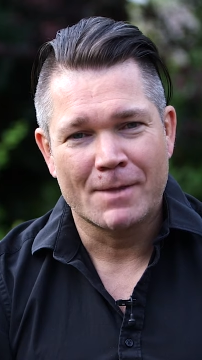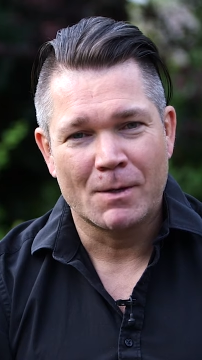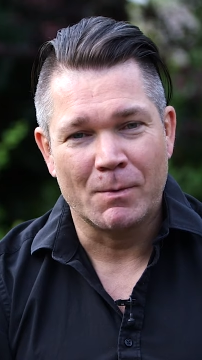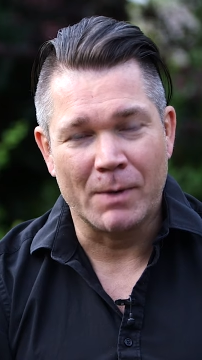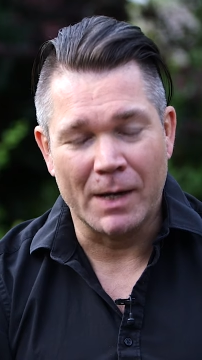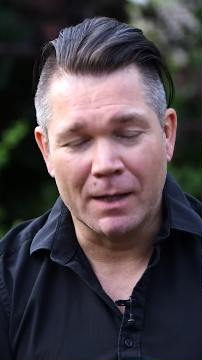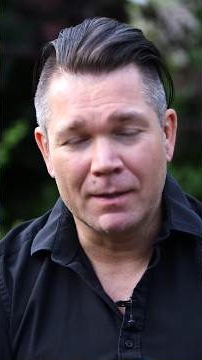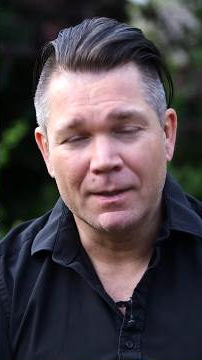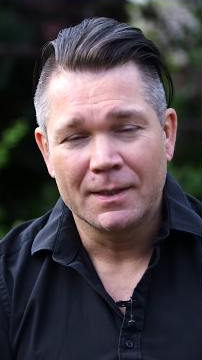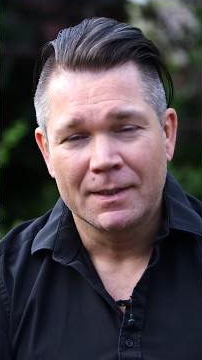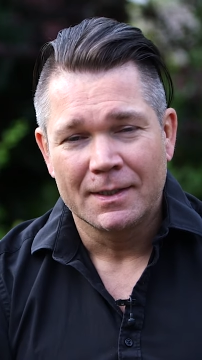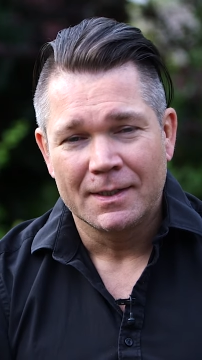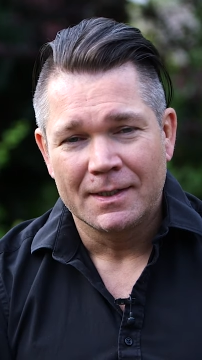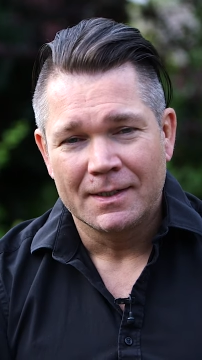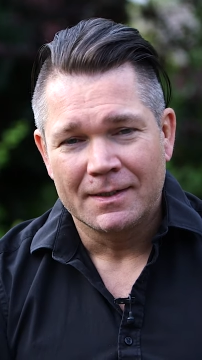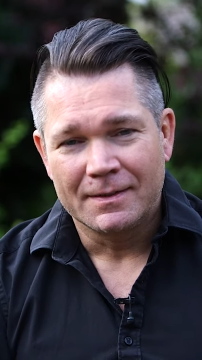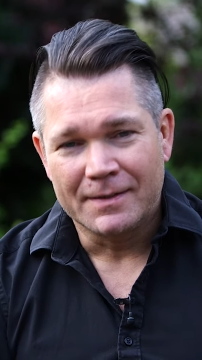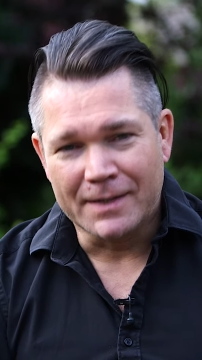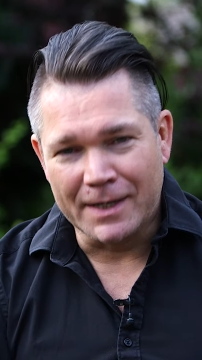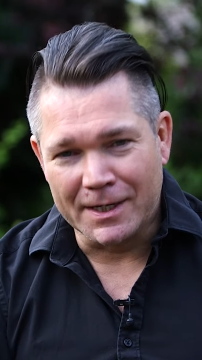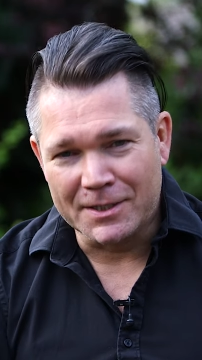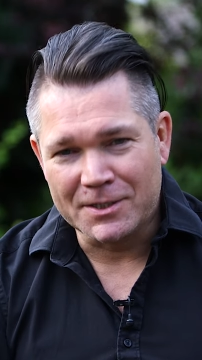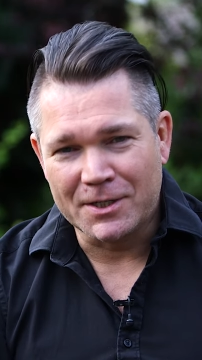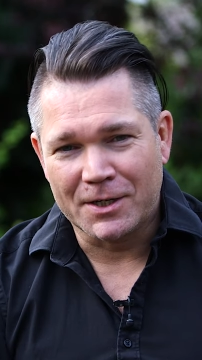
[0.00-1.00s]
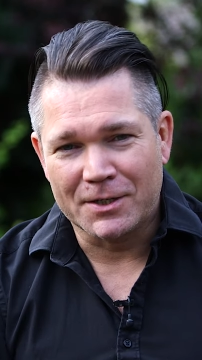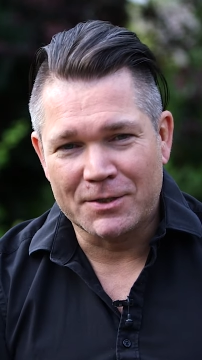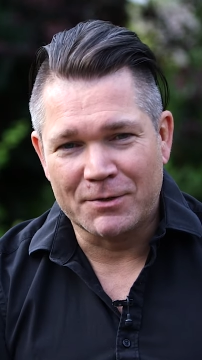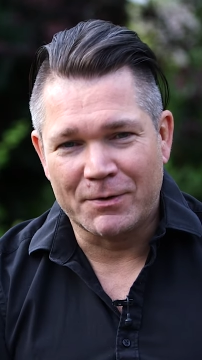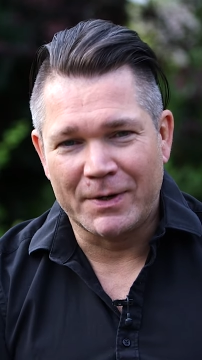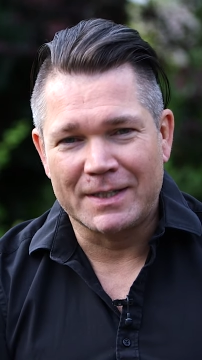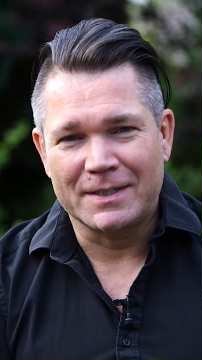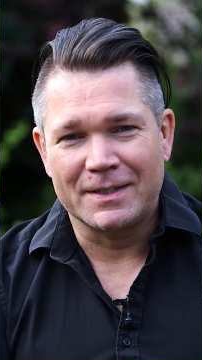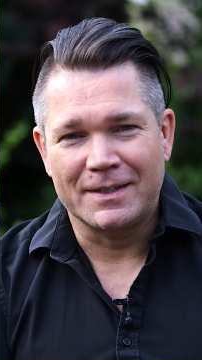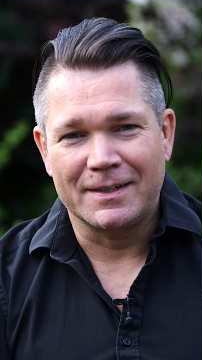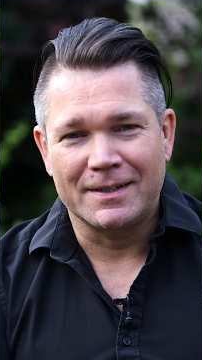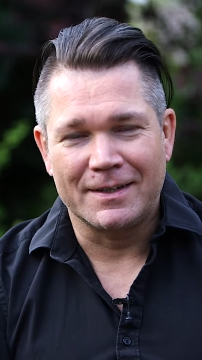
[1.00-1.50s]
Well, the HR
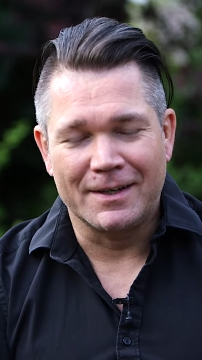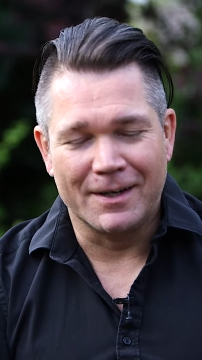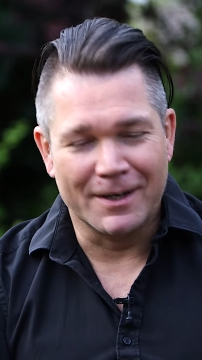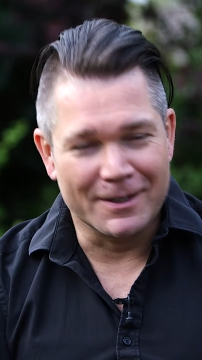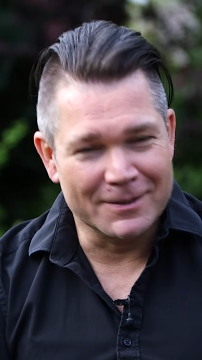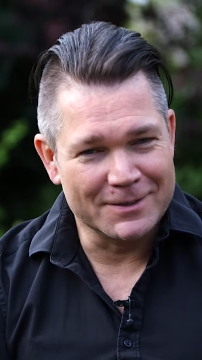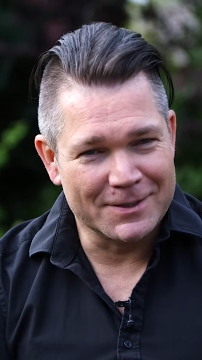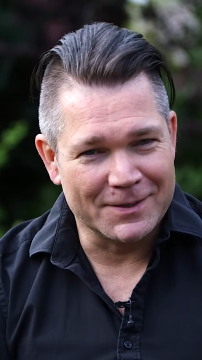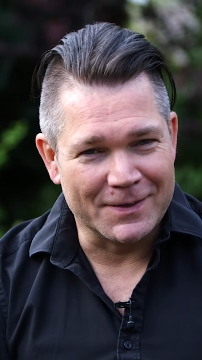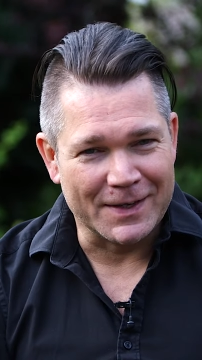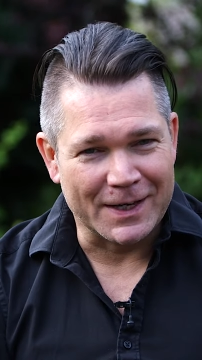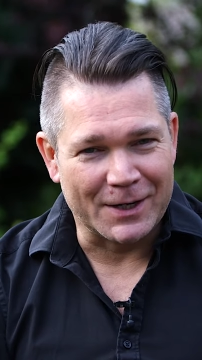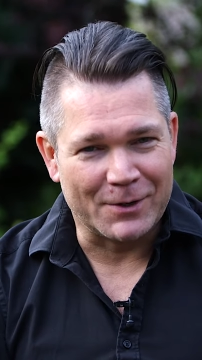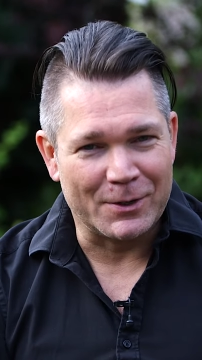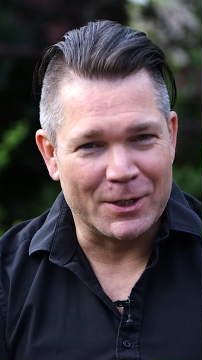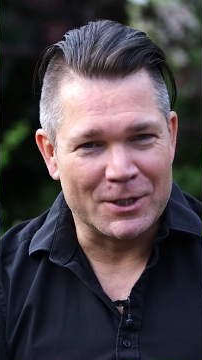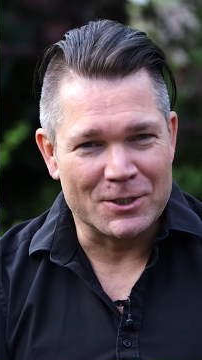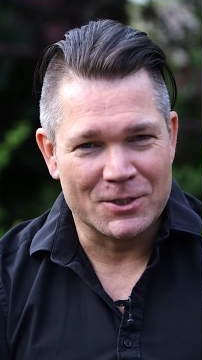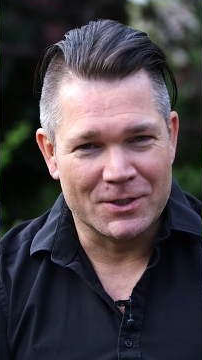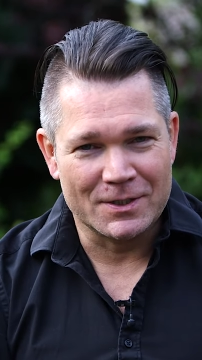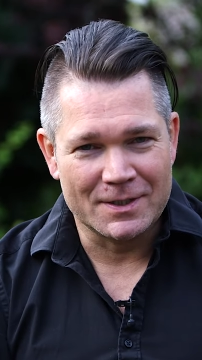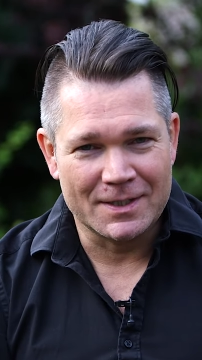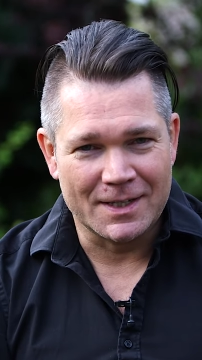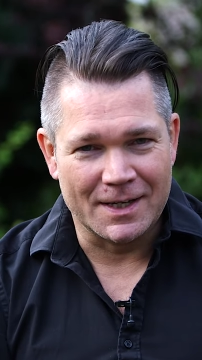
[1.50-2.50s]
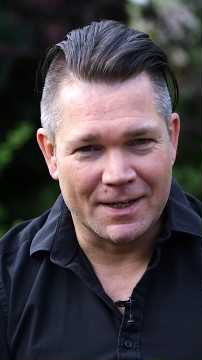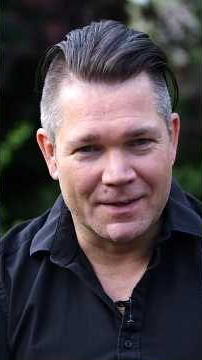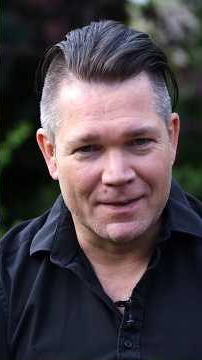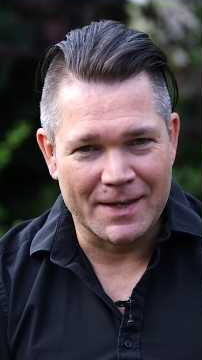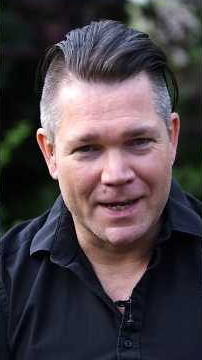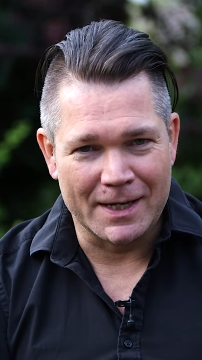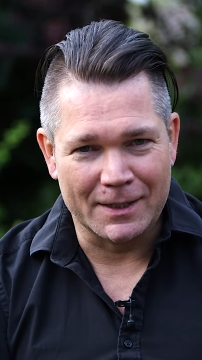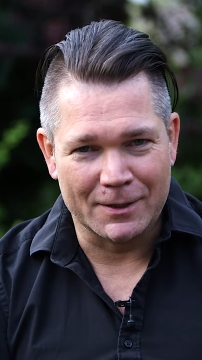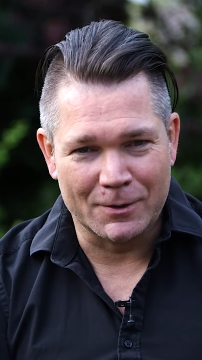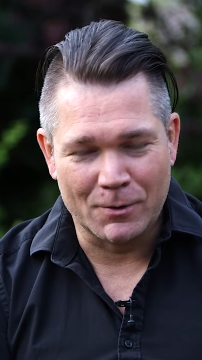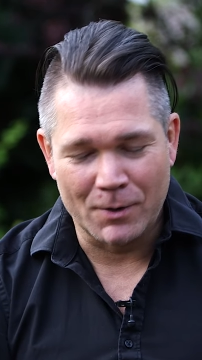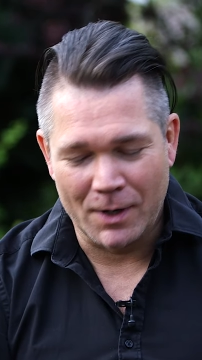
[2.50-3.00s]
director answered that question and
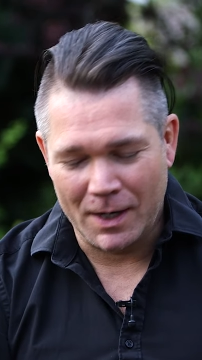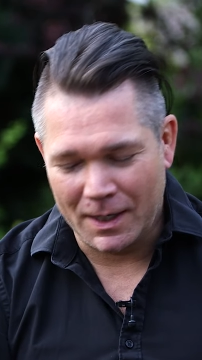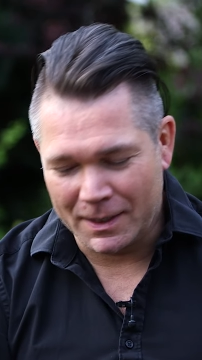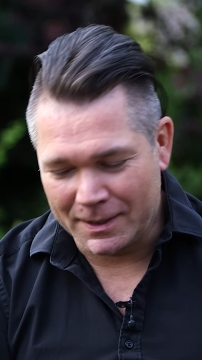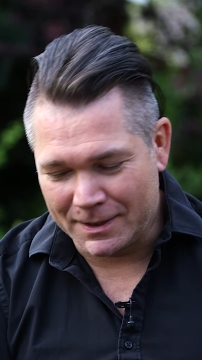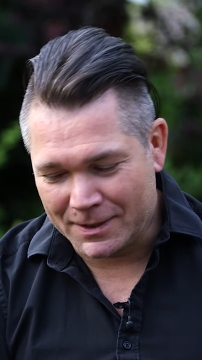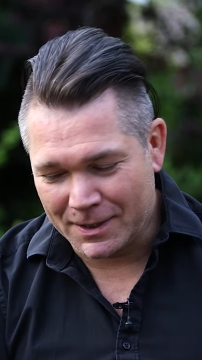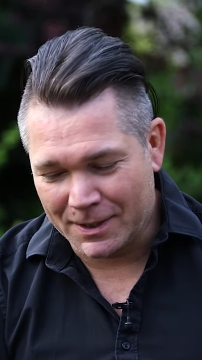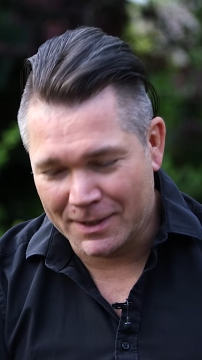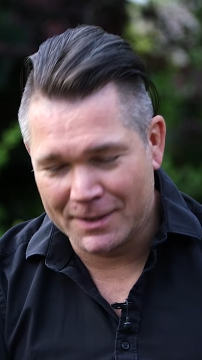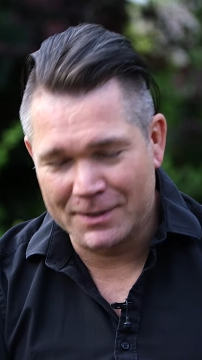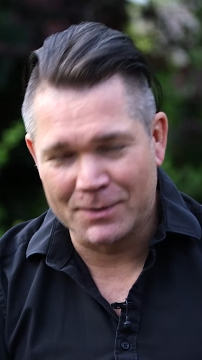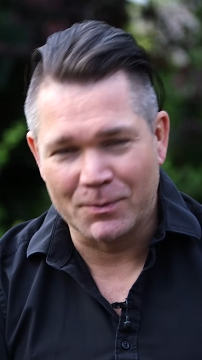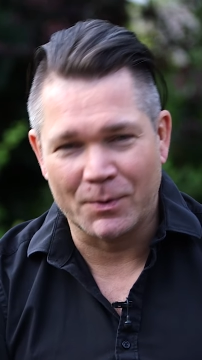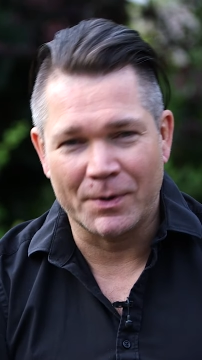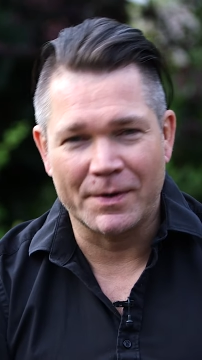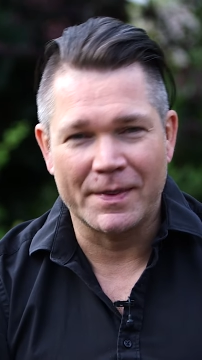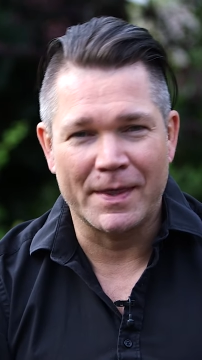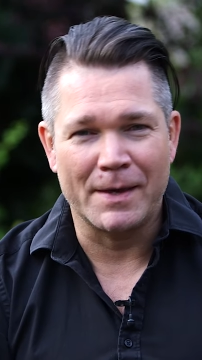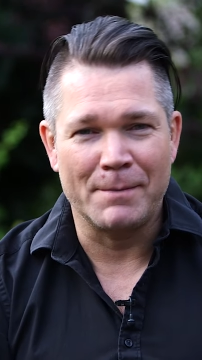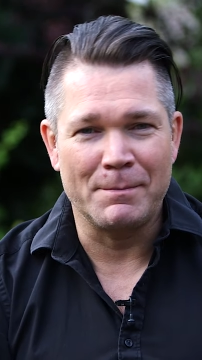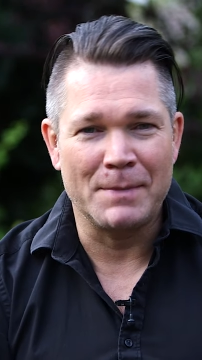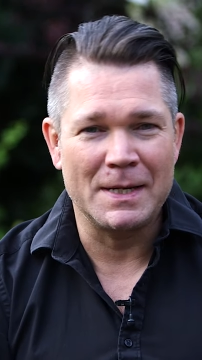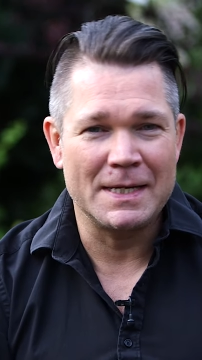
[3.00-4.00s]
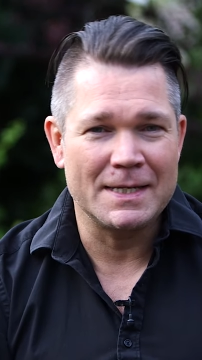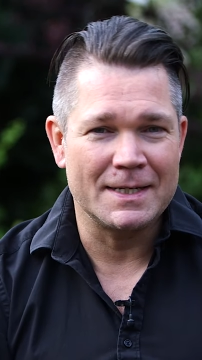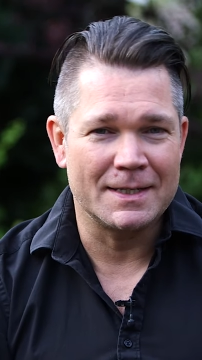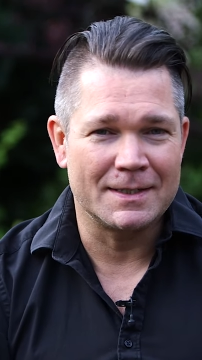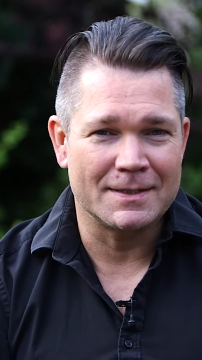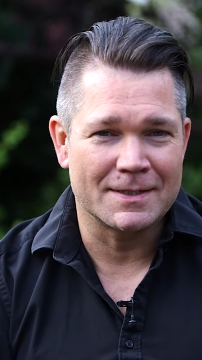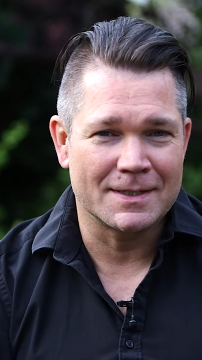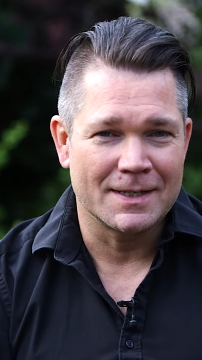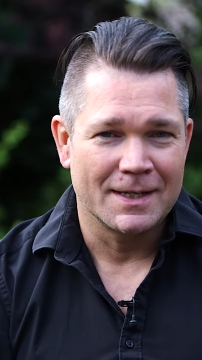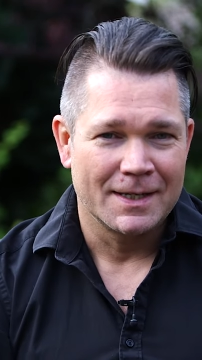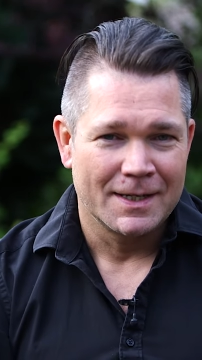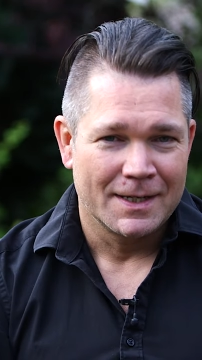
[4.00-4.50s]
then quietly turned to one of their
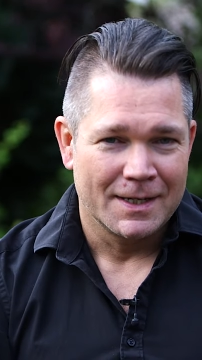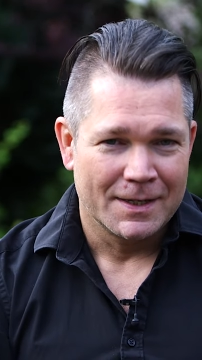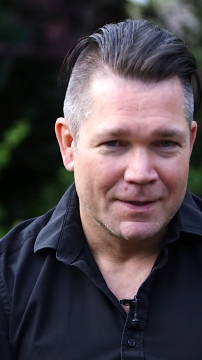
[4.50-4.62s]
minions.